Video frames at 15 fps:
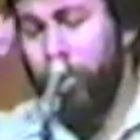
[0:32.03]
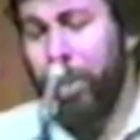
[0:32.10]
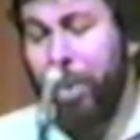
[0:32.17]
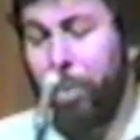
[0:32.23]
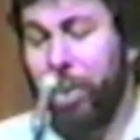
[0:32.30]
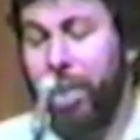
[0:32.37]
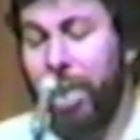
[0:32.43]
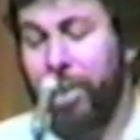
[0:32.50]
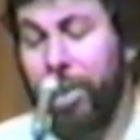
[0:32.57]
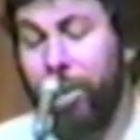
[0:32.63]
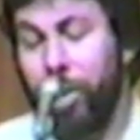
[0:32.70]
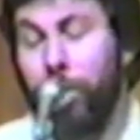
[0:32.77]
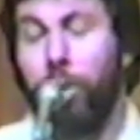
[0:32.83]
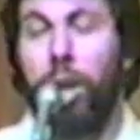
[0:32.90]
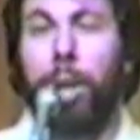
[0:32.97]
we sat down
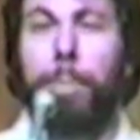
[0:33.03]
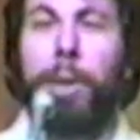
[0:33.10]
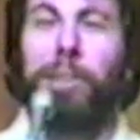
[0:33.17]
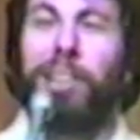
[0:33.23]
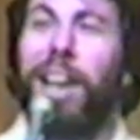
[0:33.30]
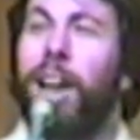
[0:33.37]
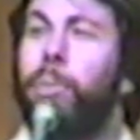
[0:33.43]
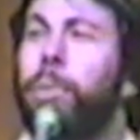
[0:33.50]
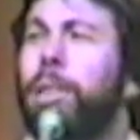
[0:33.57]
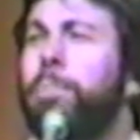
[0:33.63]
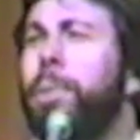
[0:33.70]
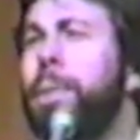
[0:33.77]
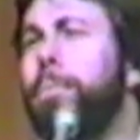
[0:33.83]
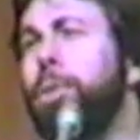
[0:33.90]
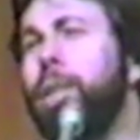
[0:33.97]
and thought about how many
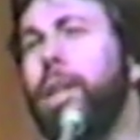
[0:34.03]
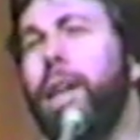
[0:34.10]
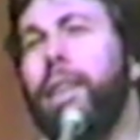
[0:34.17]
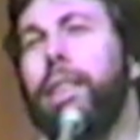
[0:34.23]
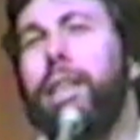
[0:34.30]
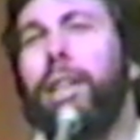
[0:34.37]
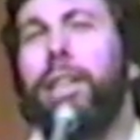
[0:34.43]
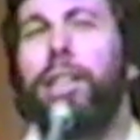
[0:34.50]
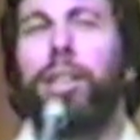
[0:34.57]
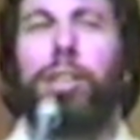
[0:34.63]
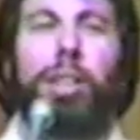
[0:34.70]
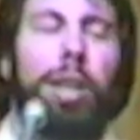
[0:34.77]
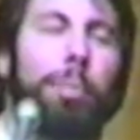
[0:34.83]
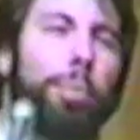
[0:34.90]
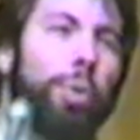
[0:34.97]
people did I think in the
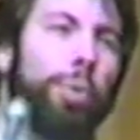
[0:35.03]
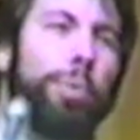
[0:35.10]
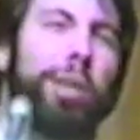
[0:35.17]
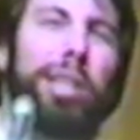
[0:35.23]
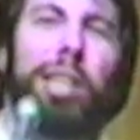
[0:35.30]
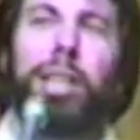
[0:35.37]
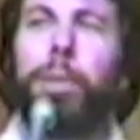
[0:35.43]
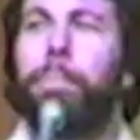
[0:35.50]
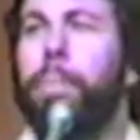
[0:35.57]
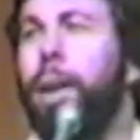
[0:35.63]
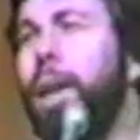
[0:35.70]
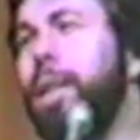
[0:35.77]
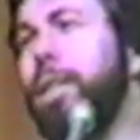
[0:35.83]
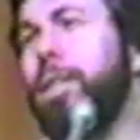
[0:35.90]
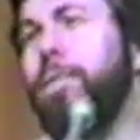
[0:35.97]
club were really going to
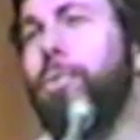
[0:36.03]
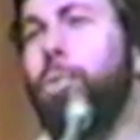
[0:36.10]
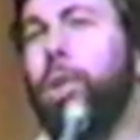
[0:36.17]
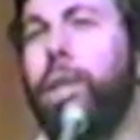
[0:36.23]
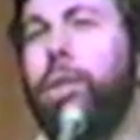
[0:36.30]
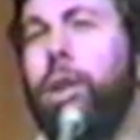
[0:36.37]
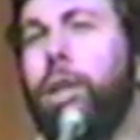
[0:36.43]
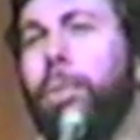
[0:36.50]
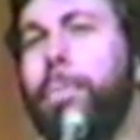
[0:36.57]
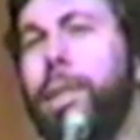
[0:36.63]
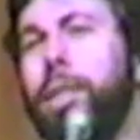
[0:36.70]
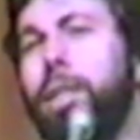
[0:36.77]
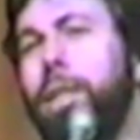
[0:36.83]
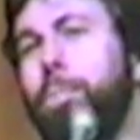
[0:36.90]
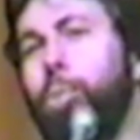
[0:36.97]
buy this $40
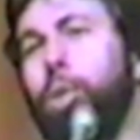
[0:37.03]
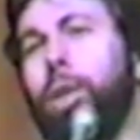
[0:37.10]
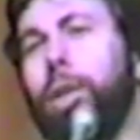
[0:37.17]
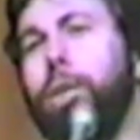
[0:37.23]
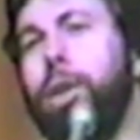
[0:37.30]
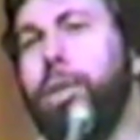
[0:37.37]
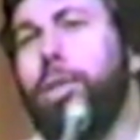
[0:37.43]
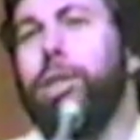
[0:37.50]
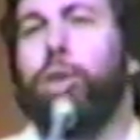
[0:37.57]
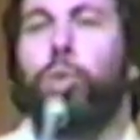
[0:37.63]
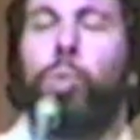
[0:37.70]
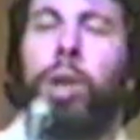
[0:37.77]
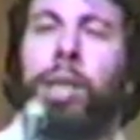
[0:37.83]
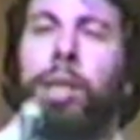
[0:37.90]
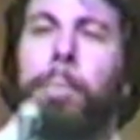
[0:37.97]
PC board that cost us
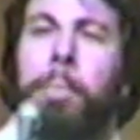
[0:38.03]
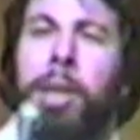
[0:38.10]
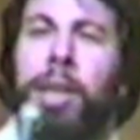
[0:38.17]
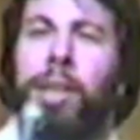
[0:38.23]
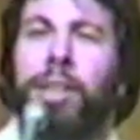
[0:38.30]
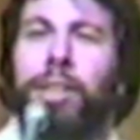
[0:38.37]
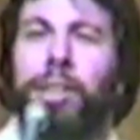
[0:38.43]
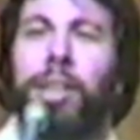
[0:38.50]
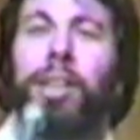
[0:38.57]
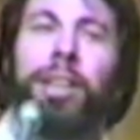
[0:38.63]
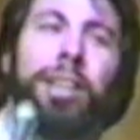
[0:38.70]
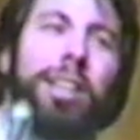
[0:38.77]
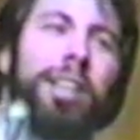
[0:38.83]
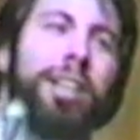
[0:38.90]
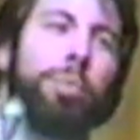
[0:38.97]
$20 to make, and
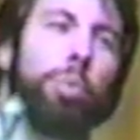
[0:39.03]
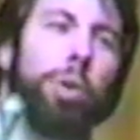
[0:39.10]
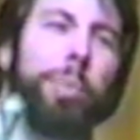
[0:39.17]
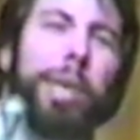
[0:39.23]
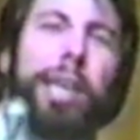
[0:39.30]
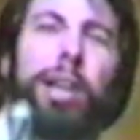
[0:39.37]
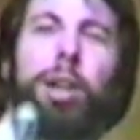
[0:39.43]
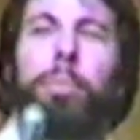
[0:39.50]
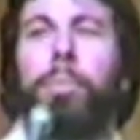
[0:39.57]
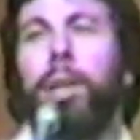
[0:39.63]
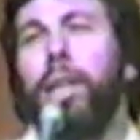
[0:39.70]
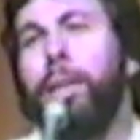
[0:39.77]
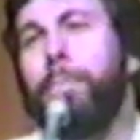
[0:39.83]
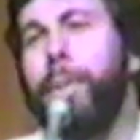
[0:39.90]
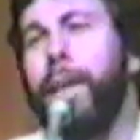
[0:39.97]
would we get our
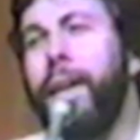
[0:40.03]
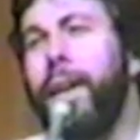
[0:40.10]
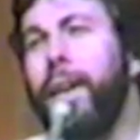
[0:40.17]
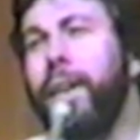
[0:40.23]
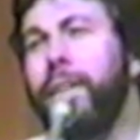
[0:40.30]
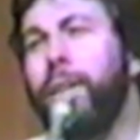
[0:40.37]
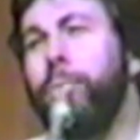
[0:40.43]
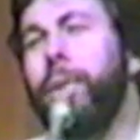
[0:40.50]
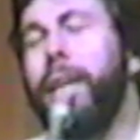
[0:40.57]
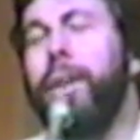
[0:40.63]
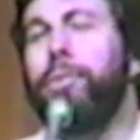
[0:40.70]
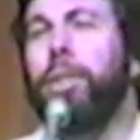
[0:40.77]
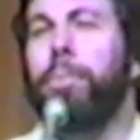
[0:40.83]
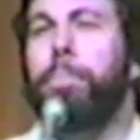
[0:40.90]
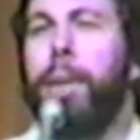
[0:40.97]
money back, and we'd
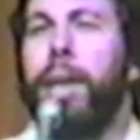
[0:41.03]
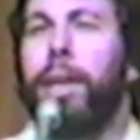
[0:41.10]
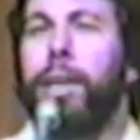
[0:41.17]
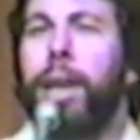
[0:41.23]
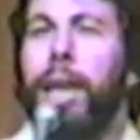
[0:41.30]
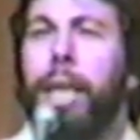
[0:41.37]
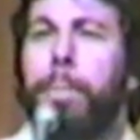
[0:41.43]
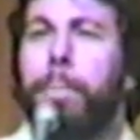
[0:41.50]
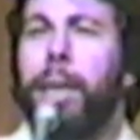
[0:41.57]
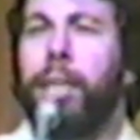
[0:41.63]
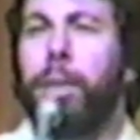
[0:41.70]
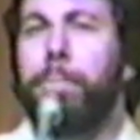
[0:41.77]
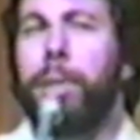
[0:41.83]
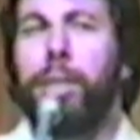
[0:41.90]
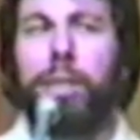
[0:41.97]
have to pay a guy to make
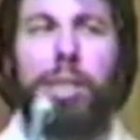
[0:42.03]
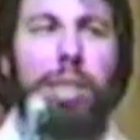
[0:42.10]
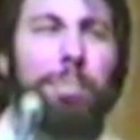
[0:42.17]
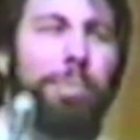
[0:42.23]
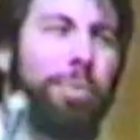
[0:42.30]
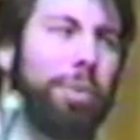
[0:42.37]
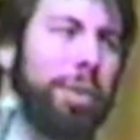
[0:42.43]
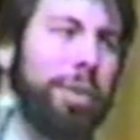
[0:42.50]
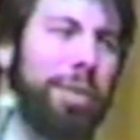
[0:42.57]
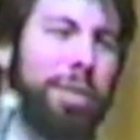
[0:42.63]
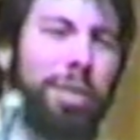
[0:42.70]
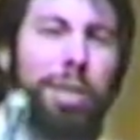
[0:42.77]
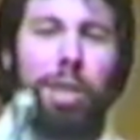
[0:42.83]
the PC boards.